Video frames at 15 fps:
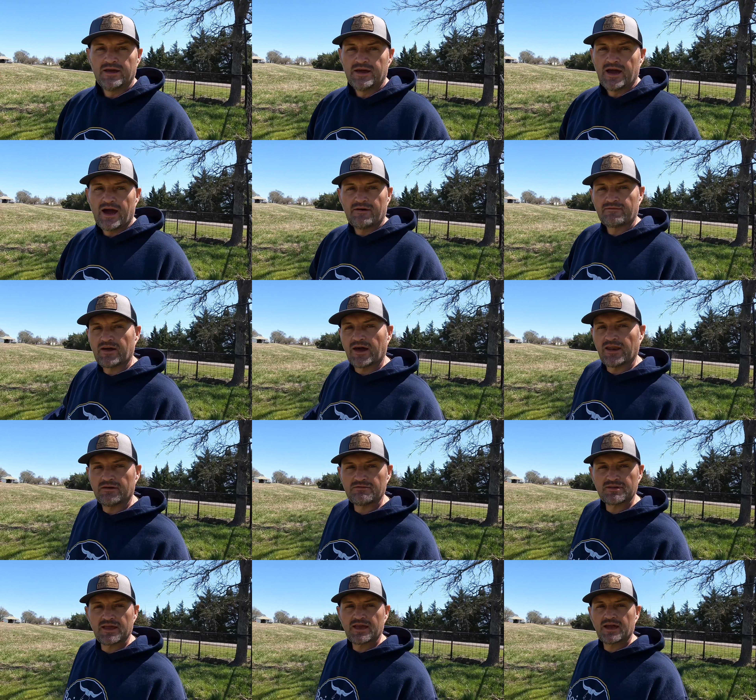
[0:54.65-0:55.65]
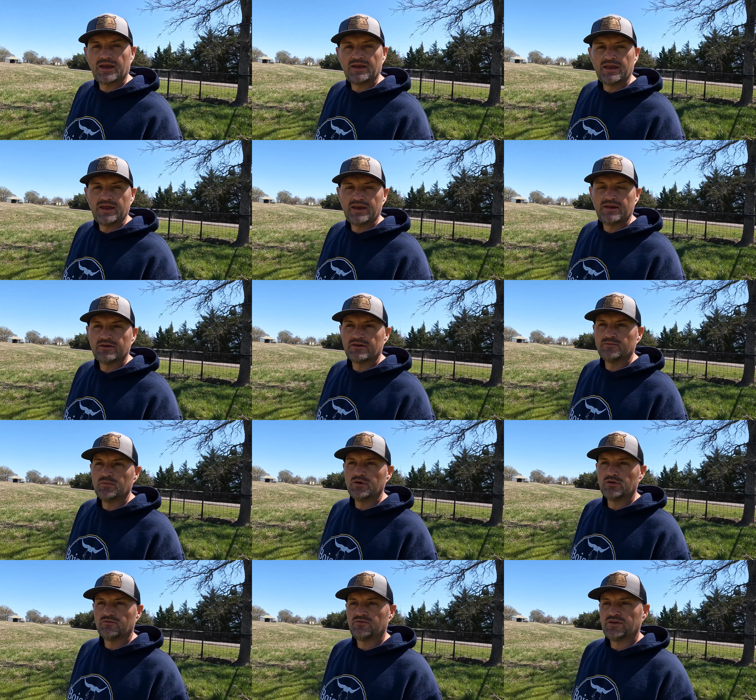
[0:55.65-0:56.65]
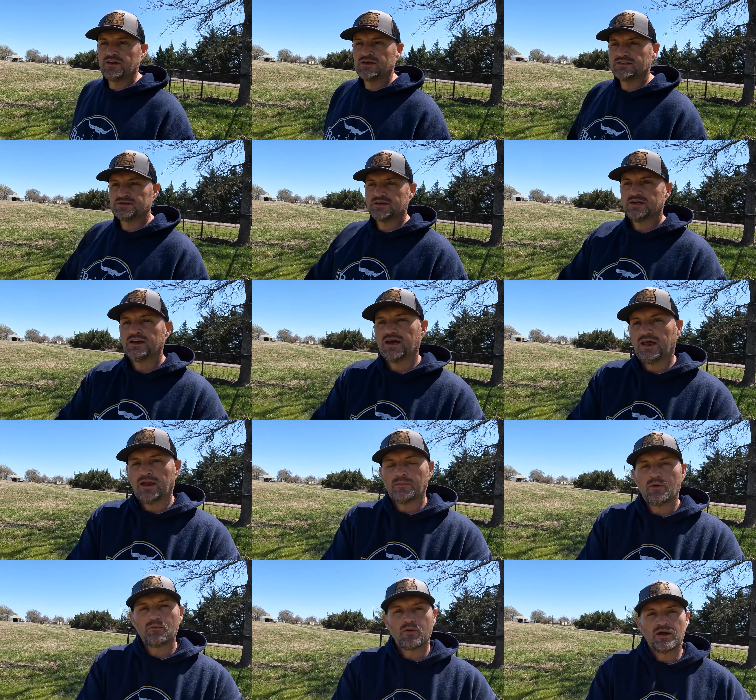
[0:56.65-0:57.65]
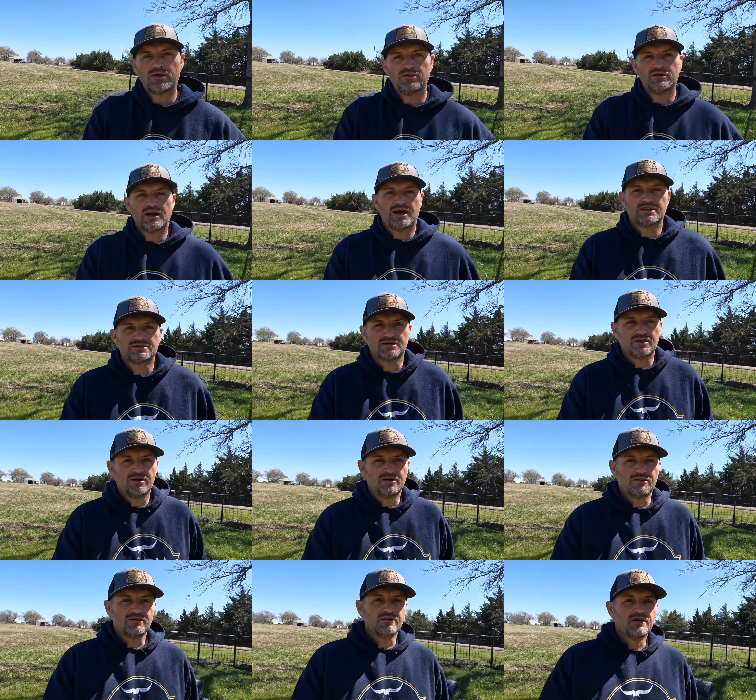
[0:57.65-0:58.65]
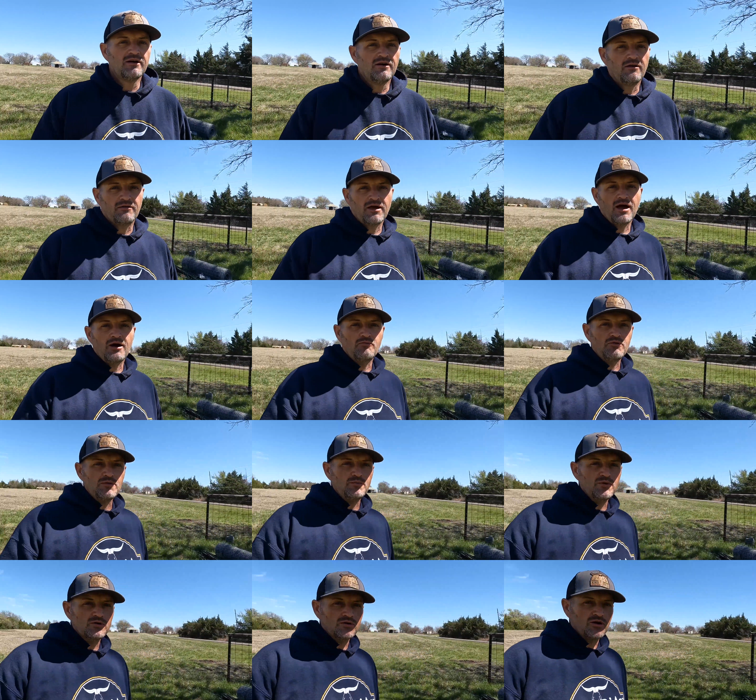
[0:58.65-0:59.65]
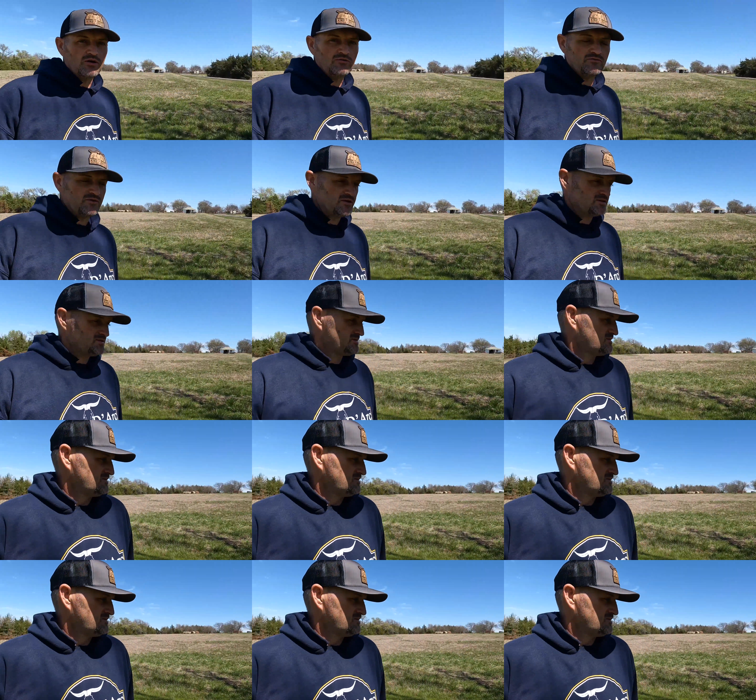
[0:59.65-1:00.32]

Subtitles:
I've got everything I need here to build a fence, and I'm gonna bring you guys along on how we build goat fence.